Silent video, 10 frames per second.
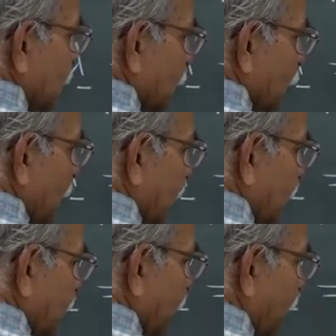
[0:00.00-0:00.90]

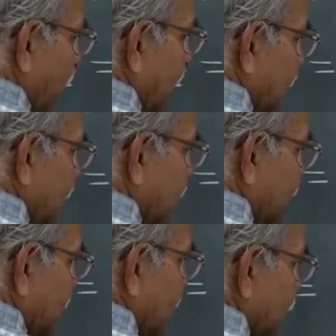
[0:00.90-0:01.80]
1 minus
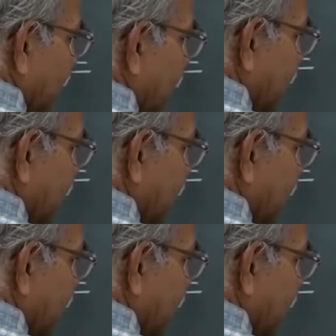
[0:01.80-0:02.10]
v square